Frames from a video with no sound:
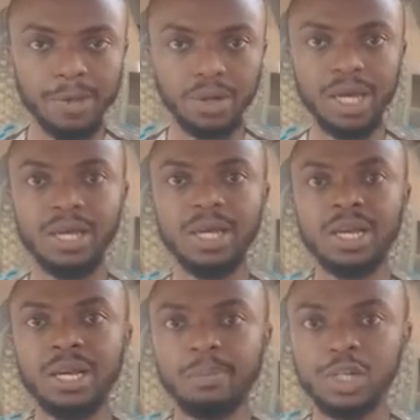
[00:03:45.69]
Okay,
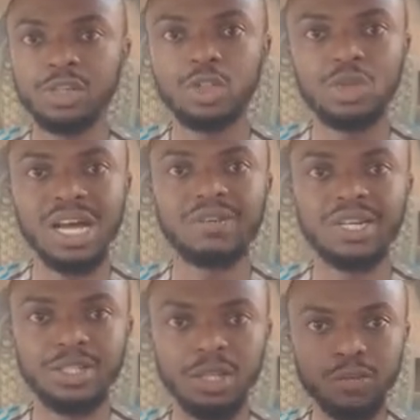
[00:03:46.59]
make sure that you have an
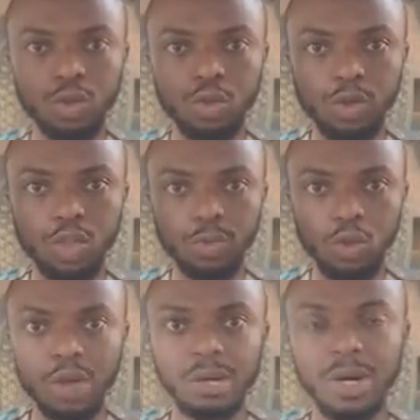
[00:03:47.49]
idea of what you're going to be
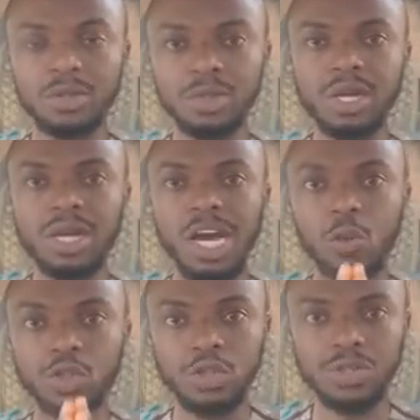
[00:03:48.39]
talking about and
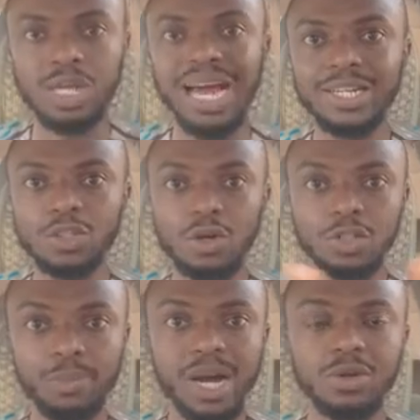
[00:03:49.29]
what your slide
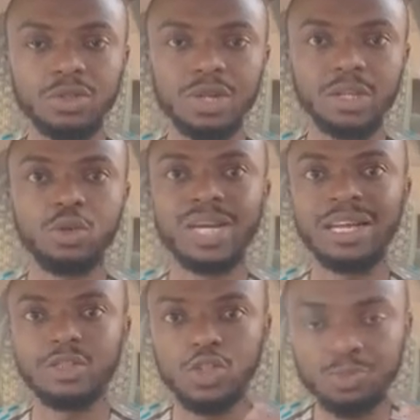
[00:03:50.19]
talks about, so that you
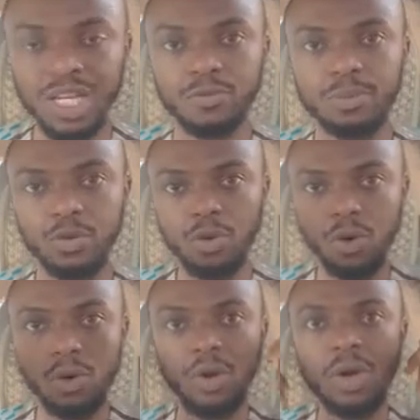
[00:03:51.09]
can speak from
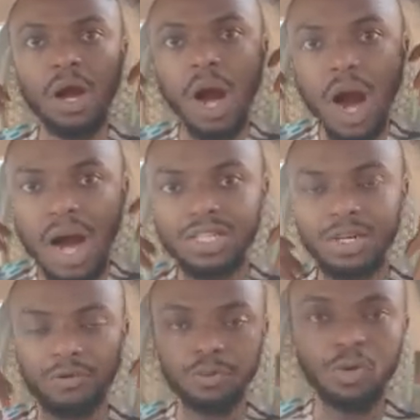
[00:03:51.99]
your heart
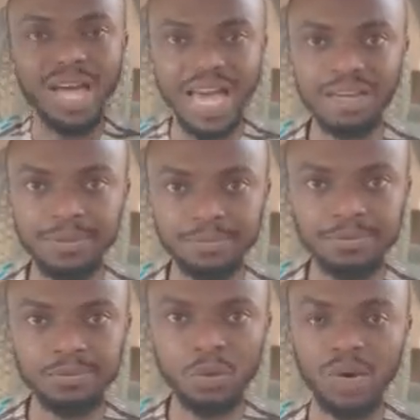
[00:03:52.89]
and from your head.
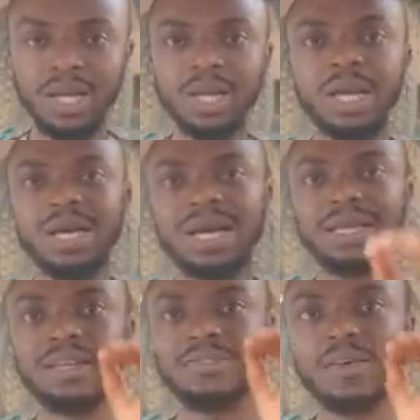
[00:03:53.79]
All right.
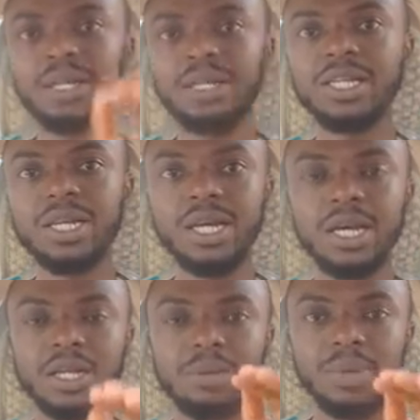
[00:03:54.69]
And then finally,
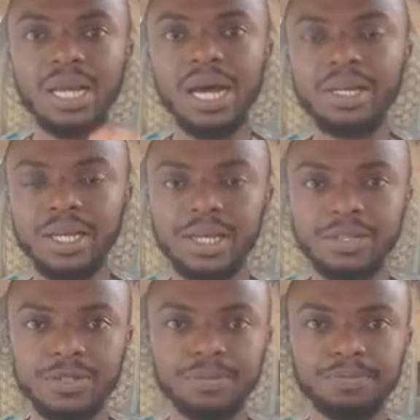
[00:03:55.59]
number nine
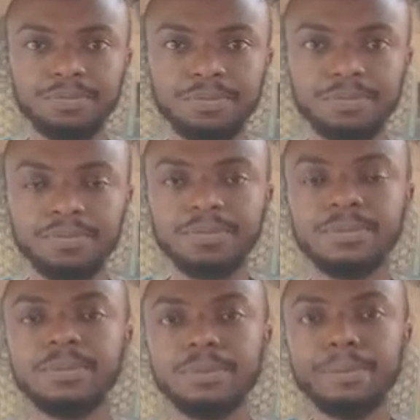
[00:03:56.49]
is
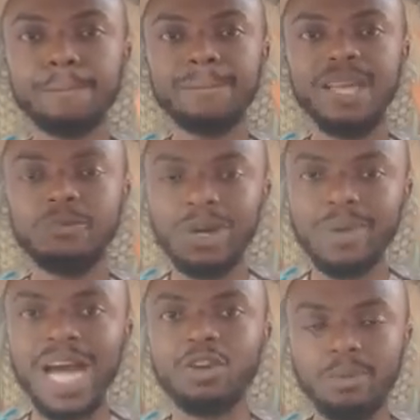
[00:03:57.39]

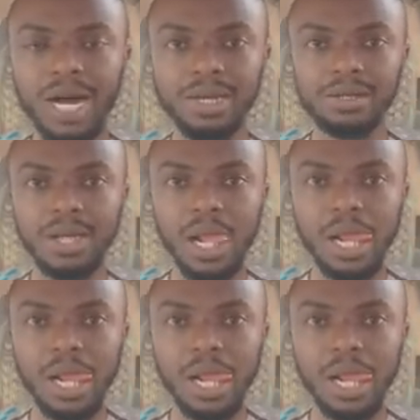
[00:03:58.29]
prepare your mind.